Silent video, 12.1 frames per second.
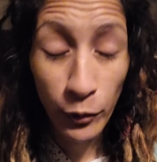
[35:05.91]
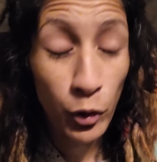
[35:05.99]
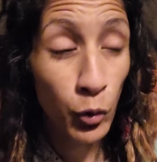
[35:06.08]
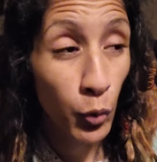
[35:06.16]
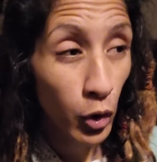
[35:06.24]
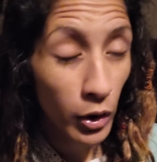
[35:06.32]

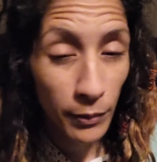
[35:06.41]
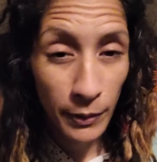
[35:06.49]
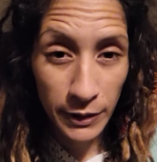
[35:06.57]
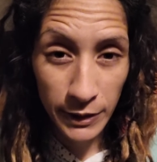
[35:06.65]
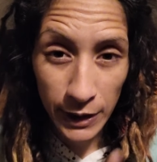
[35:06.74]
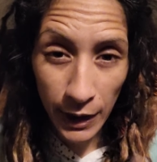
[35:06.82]
You woke up
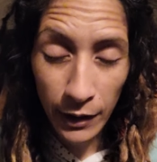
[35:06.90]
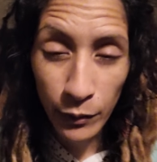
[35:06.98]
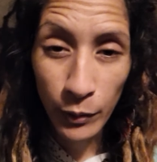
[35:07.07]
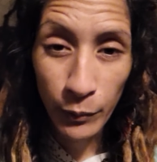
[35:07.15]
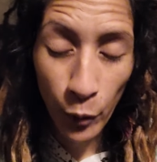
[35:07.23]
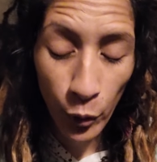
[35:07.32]
because God
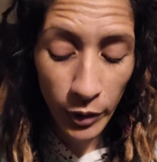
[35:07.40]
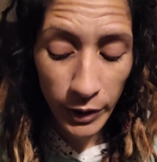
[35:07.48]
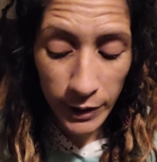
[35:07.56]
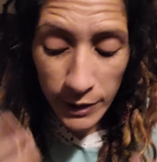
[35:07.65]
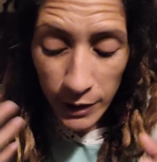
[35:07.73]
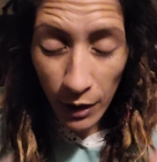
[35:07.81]
will pour
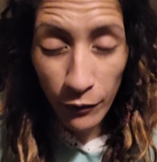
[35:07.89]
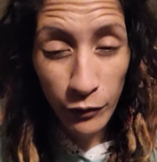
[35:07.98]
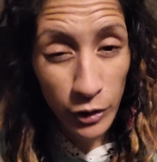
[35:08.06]
His love